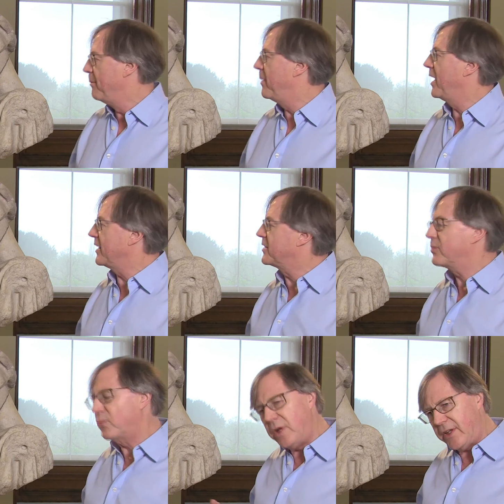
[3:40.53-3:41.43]
but
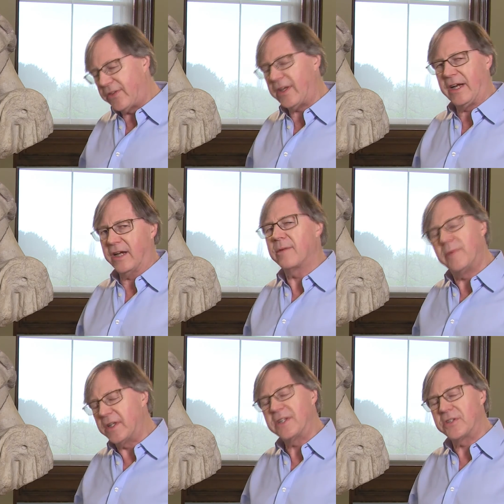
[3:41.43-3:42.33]
we think, I
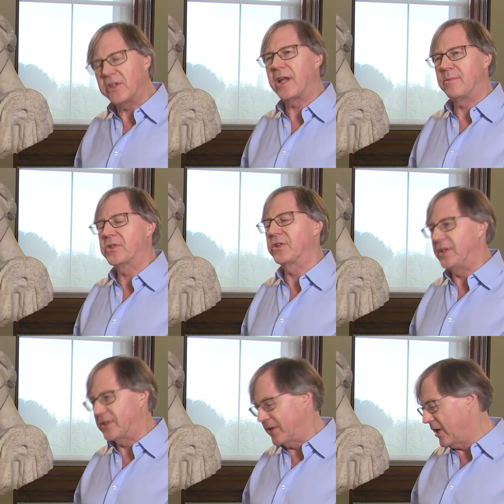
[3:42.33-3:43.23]
mean, it's not
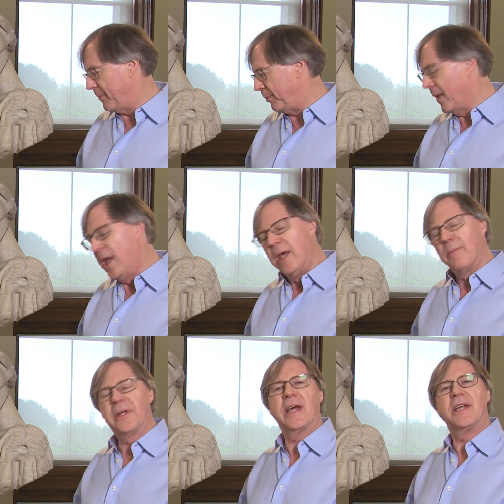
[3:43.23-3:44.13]
absolutely certain,
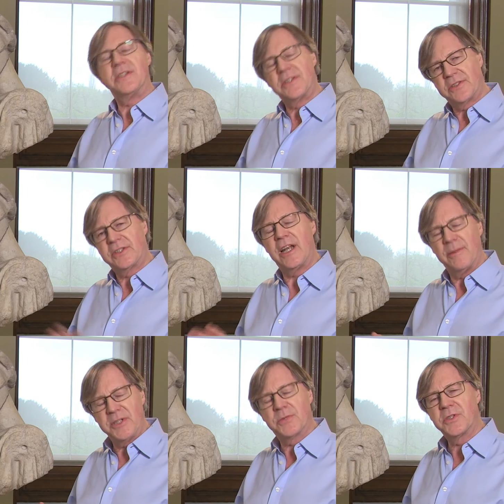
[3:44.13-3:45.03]
but as
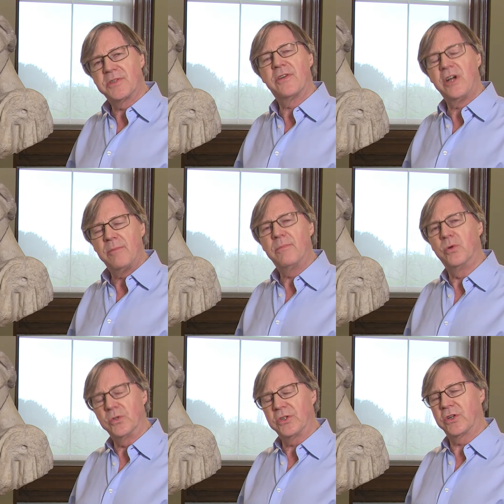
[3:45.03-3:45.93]
Salamis was a very
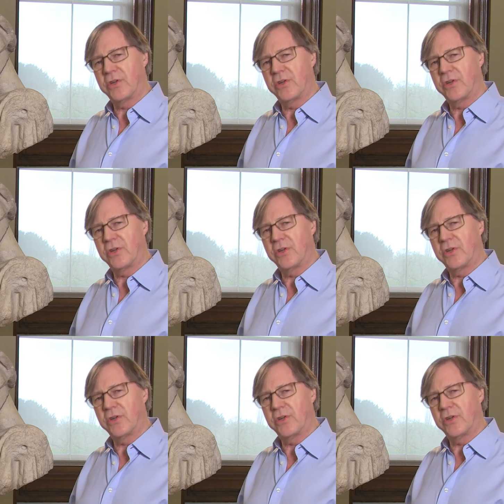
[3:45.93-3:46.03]
important